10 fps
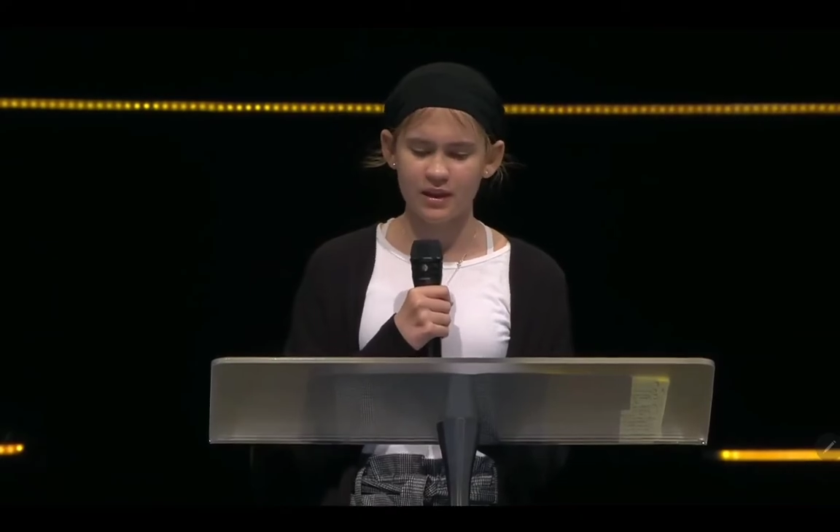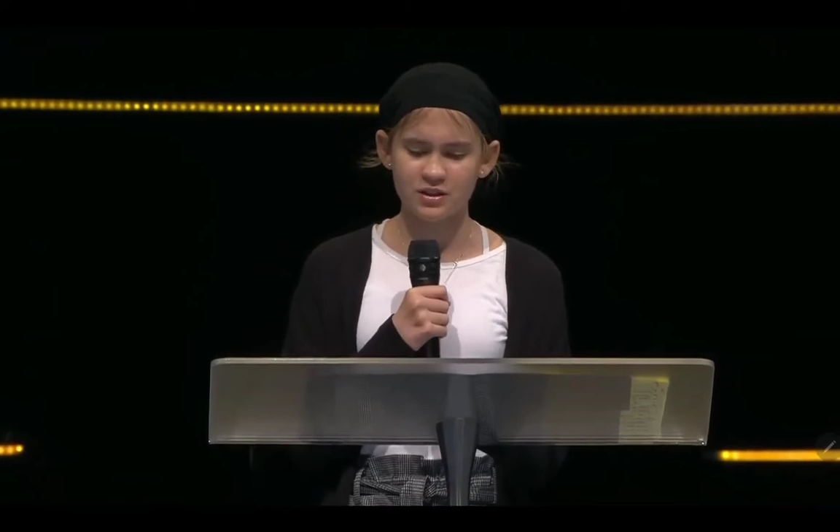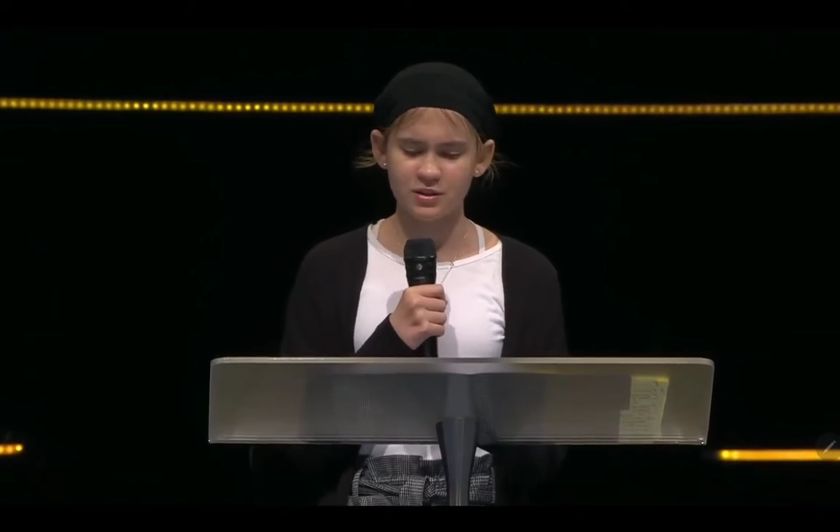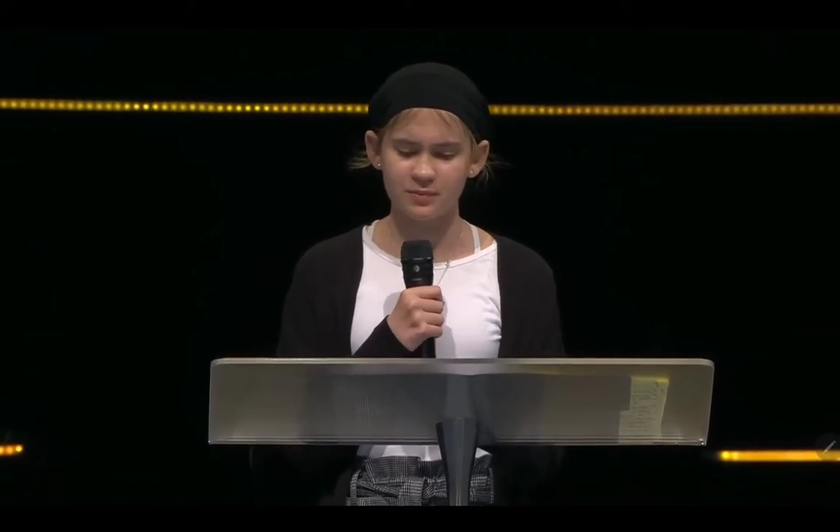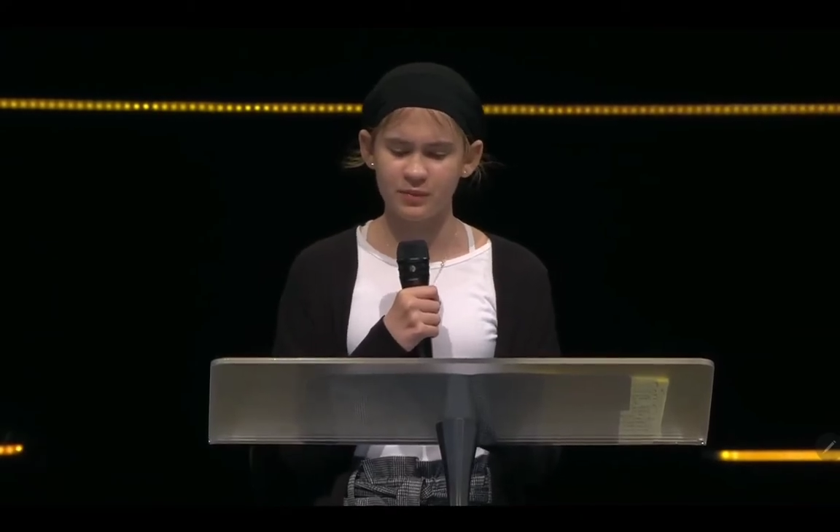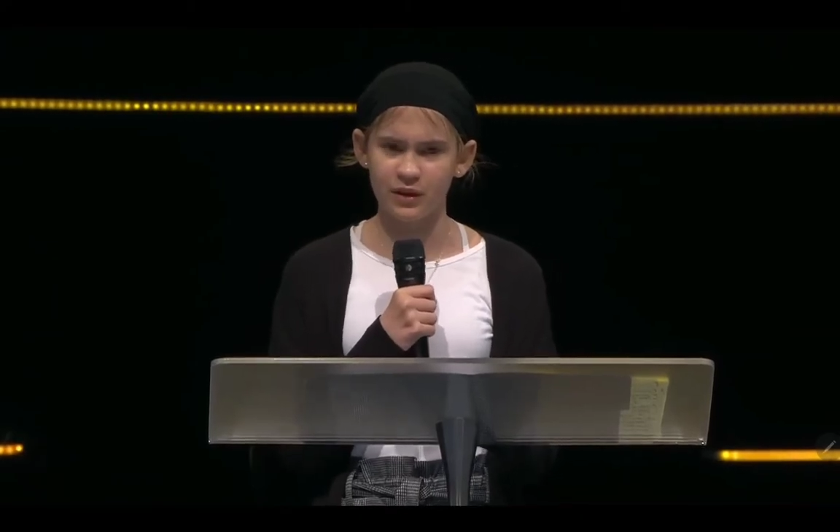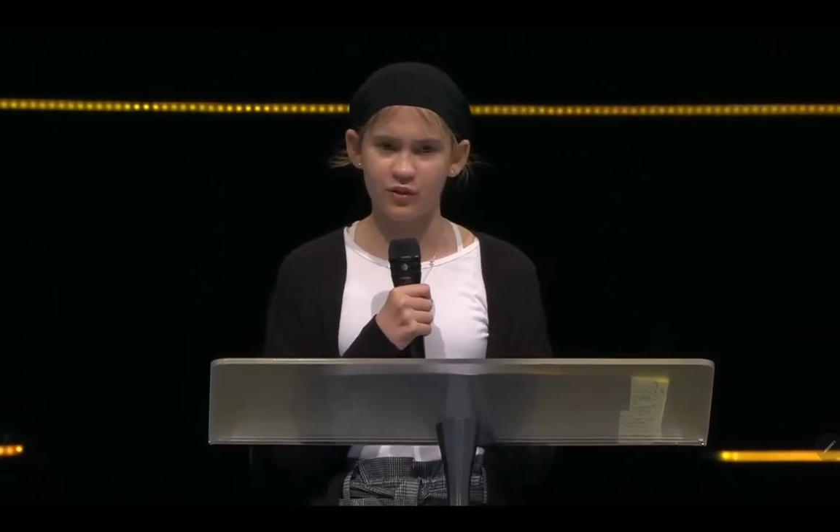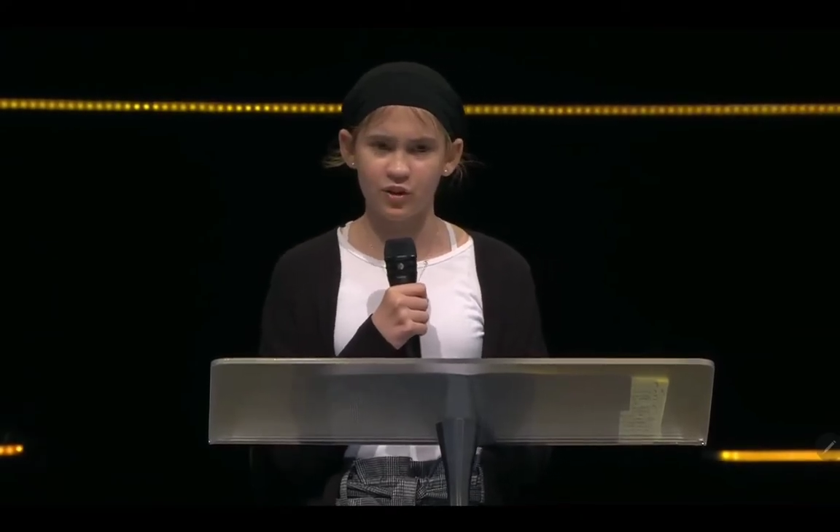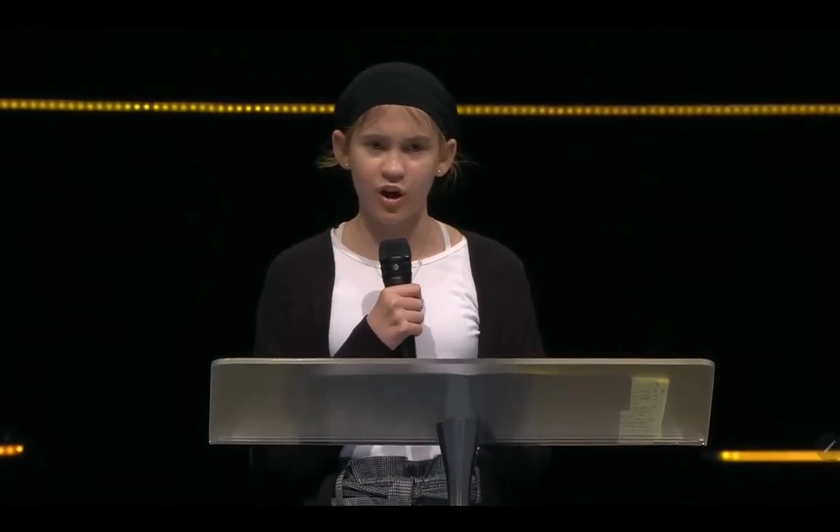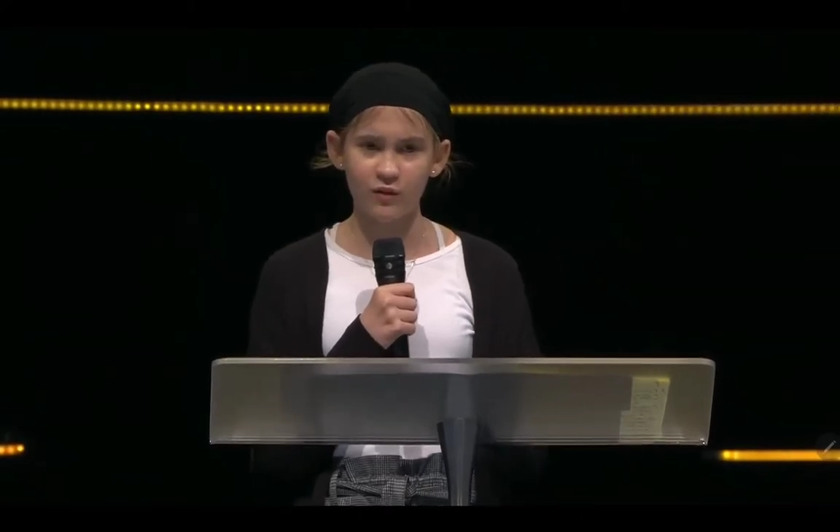And if
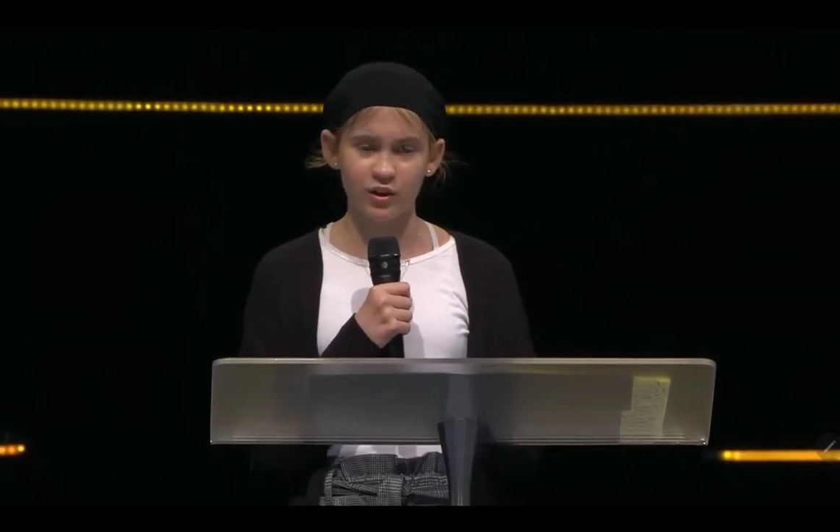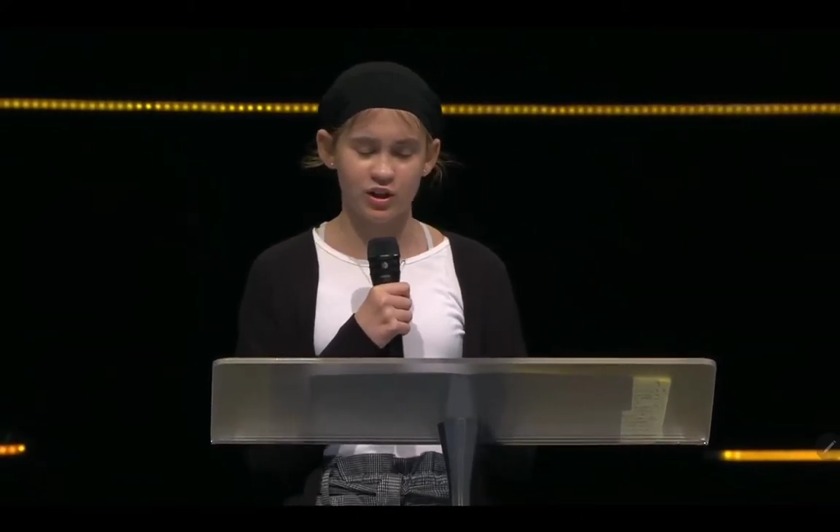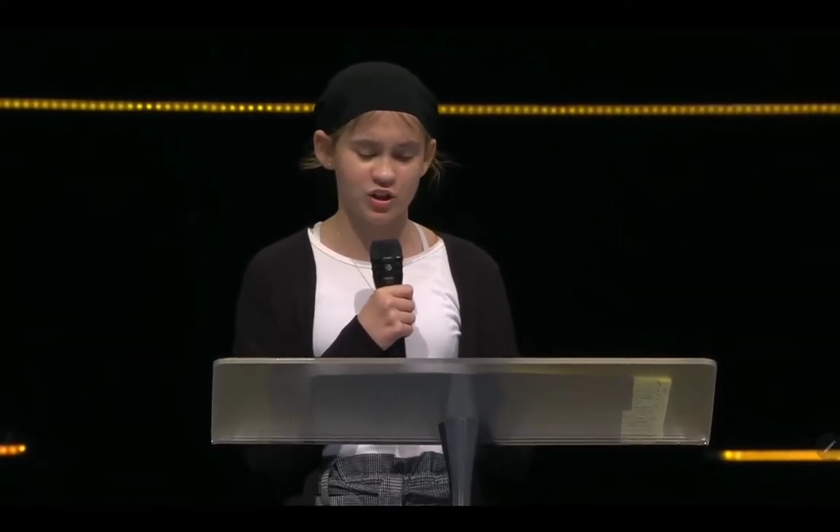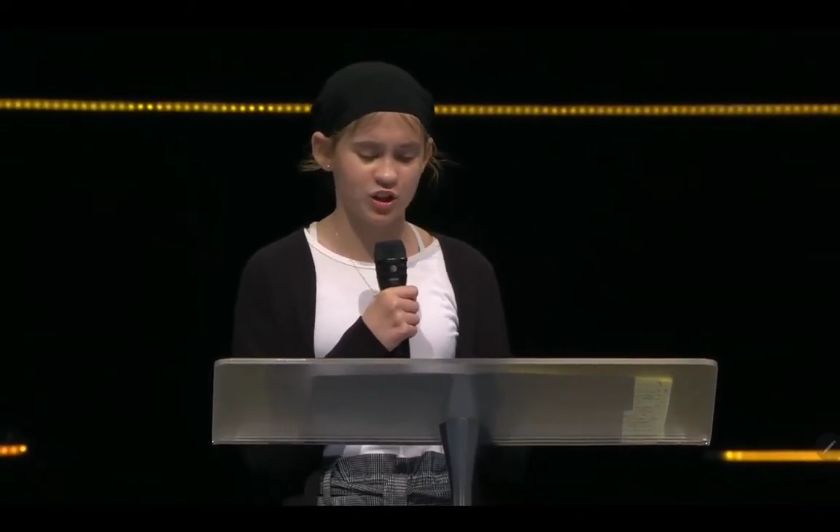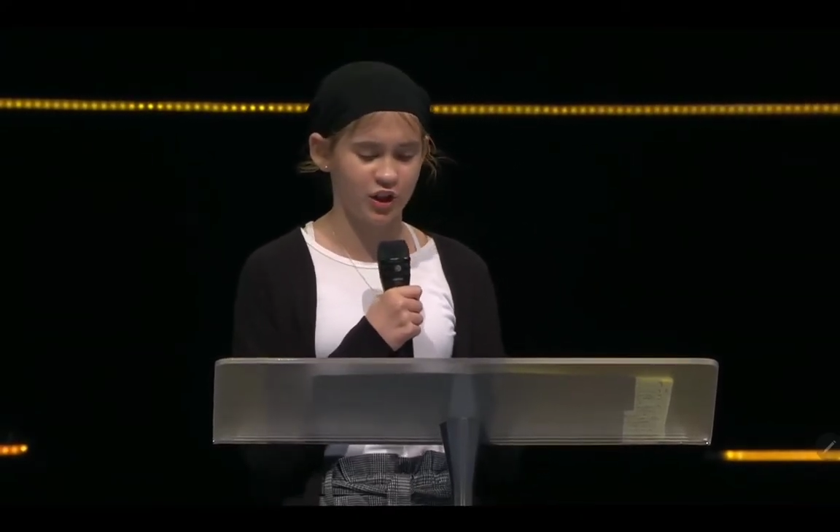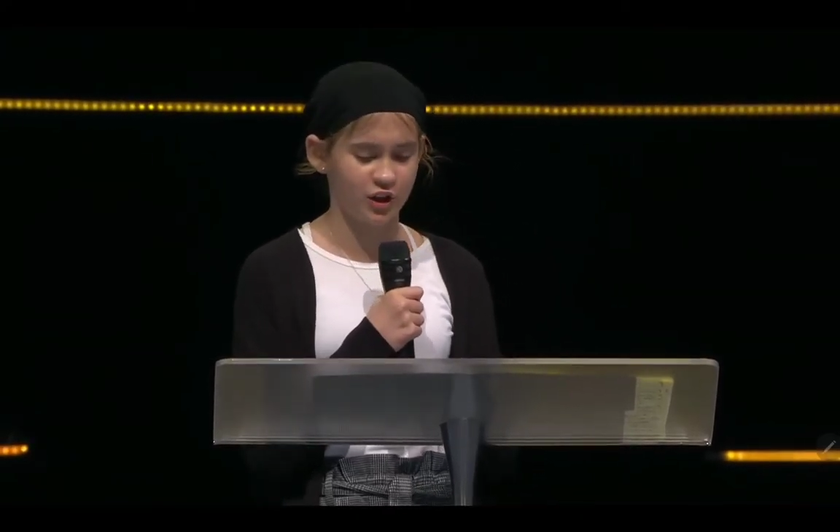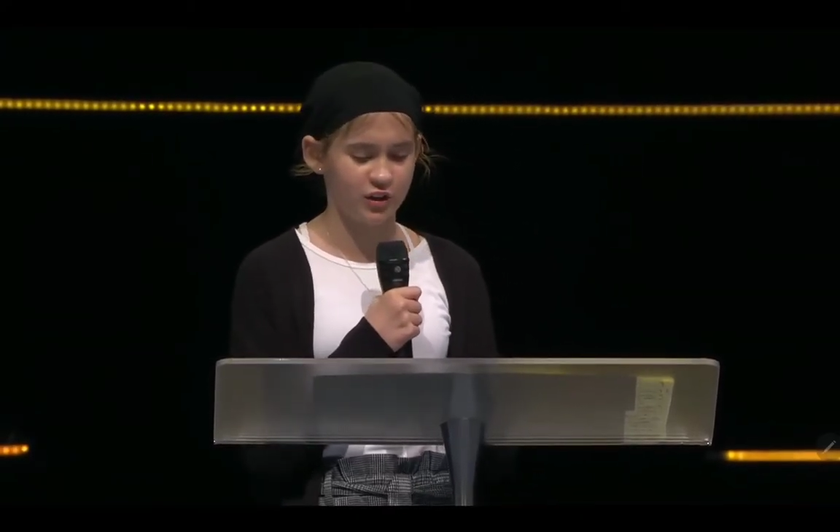you're not really sure,